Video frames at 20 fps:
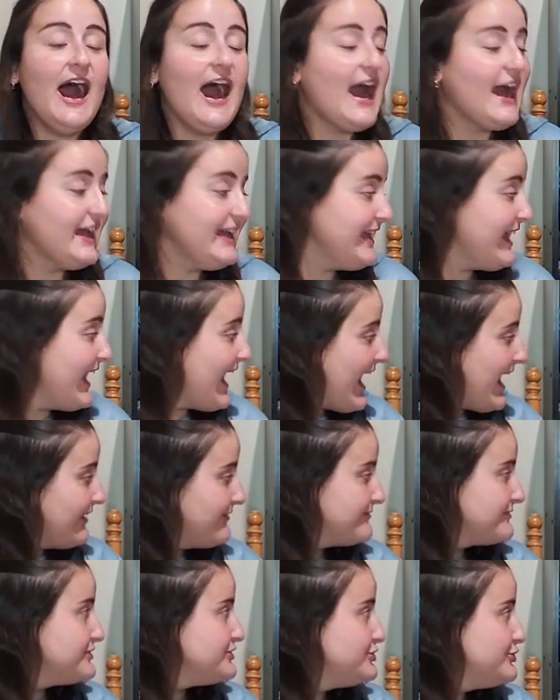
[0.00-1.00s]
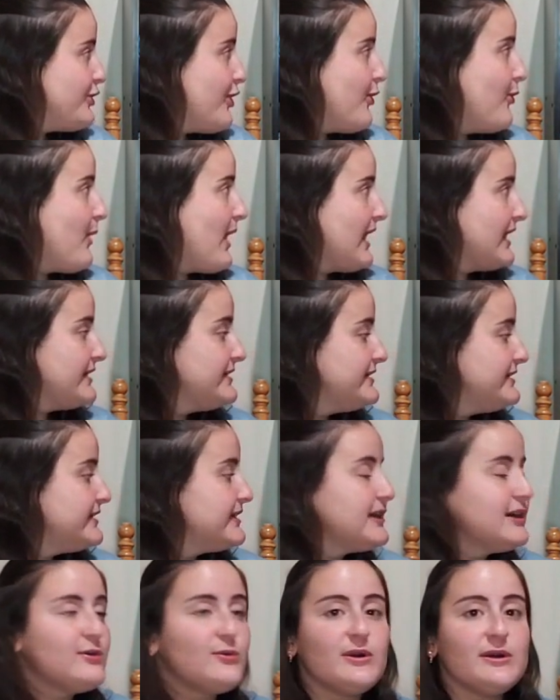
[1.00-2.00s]
I have no
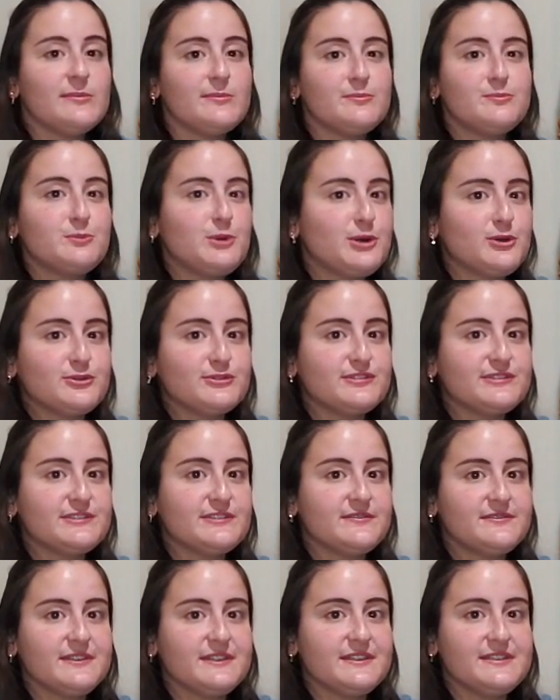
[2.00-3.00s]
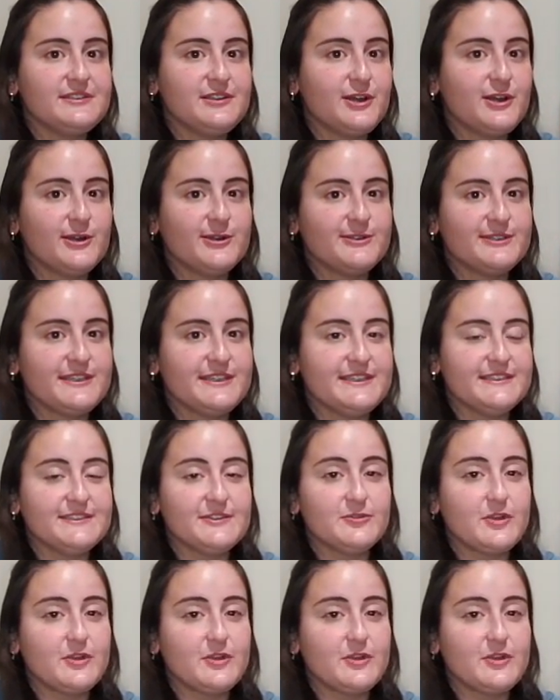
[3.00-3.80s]
idea what most of this yarn is.